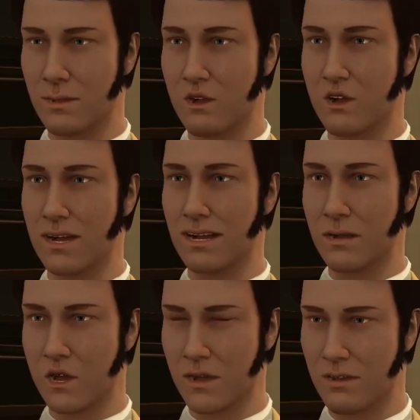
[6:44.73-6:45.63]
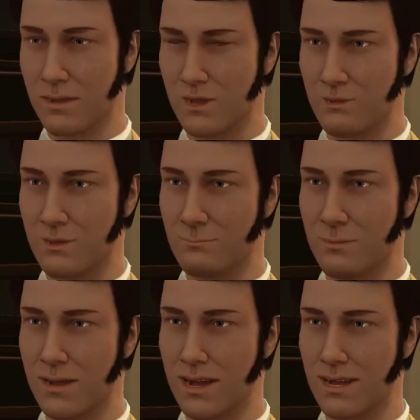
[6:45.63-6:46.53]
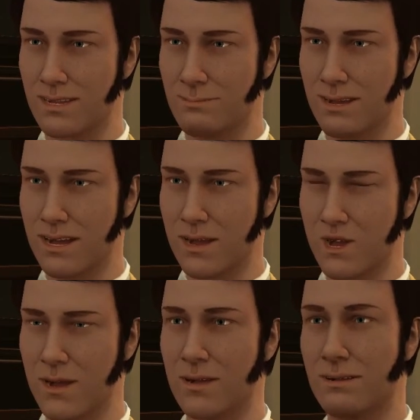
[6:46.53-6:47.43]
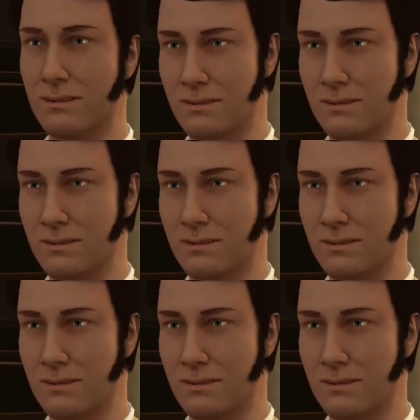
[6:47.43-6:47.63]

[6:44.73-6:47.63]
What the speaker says: You've got to have a super brain like mine to do it.